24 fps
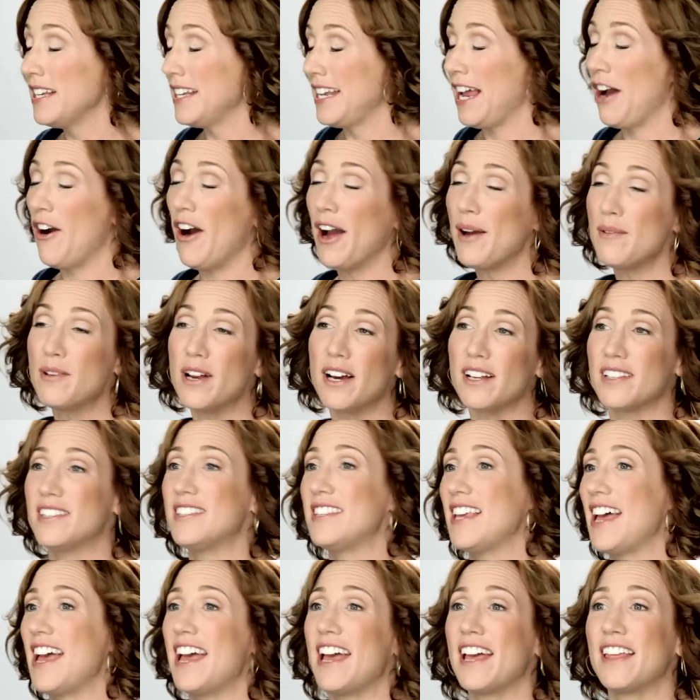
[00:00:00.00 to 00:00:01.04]
Now, I'm
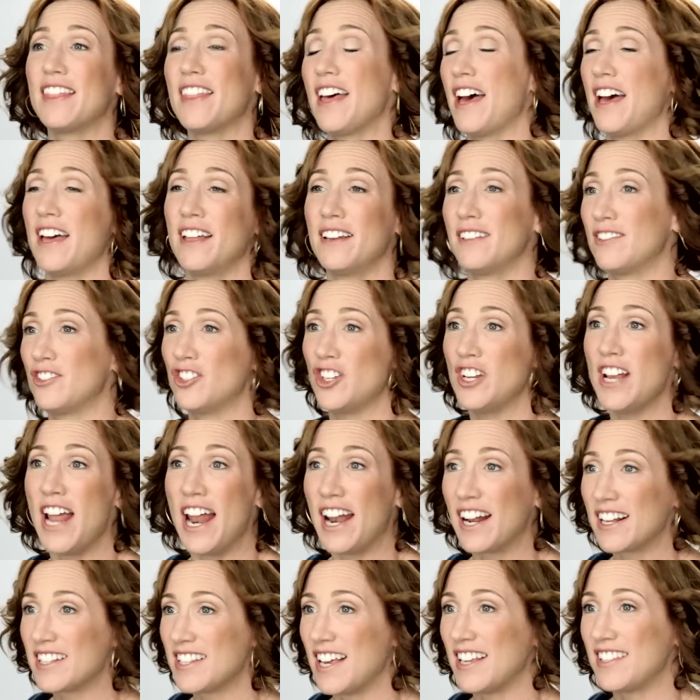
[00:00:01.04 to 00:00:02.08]
not saying that
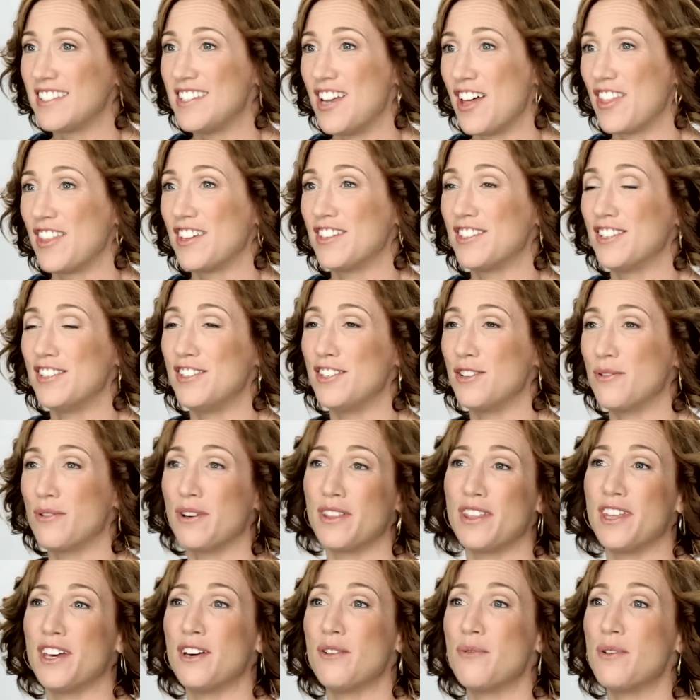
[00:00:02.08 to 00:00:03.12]
genetics has nothing to do
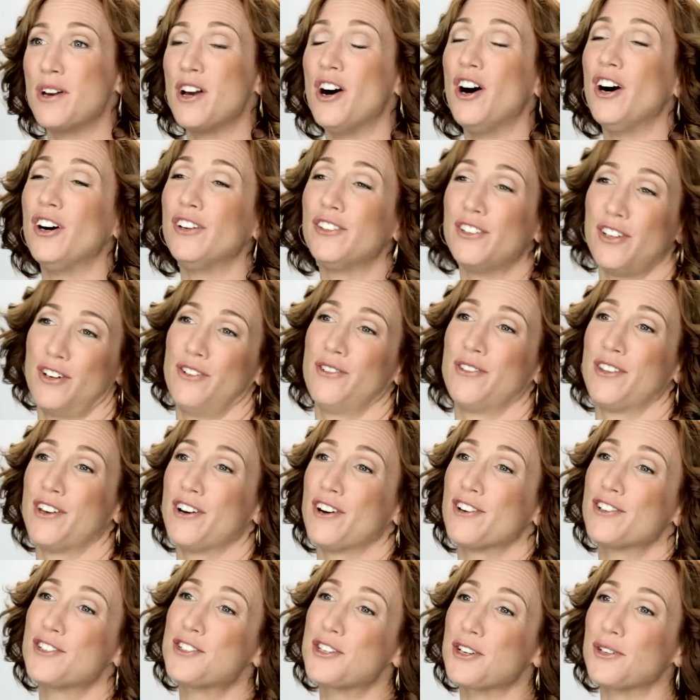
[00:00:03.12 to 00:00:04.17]
with it. We all know
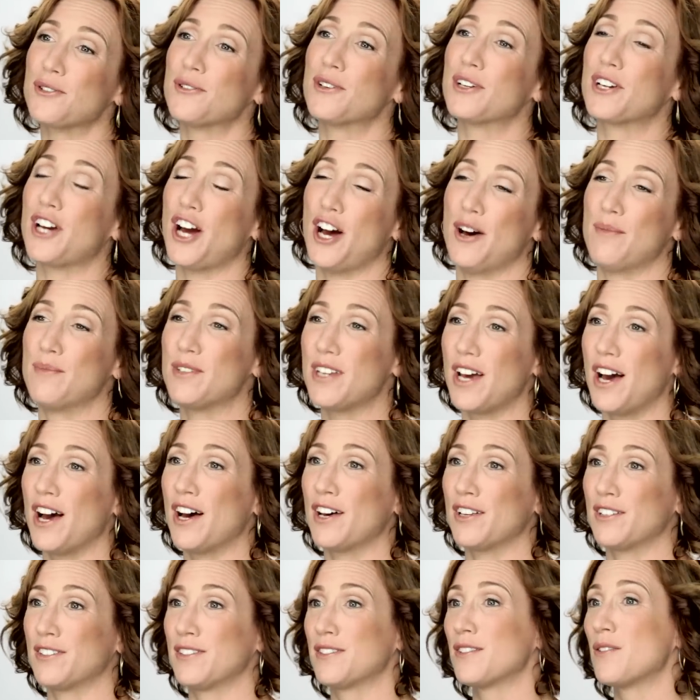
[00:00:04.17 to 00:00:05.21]
that our children come to
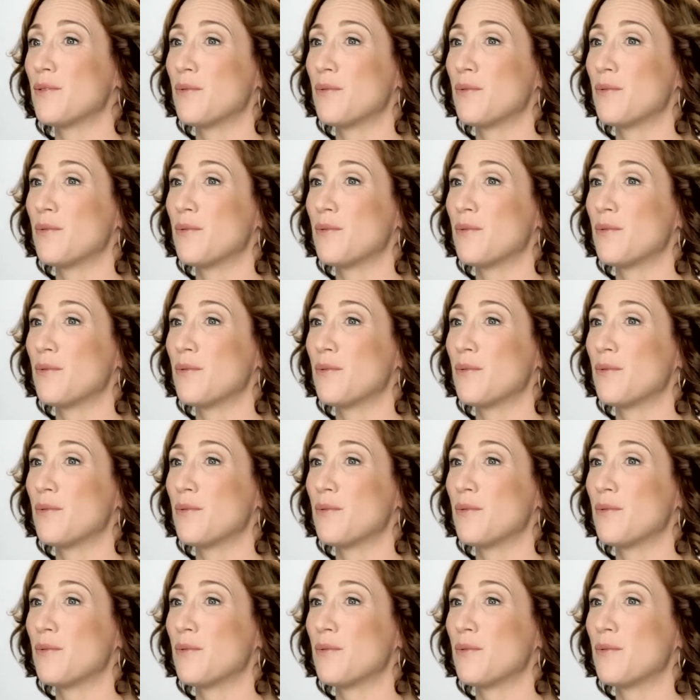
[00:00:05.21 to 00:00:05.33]
us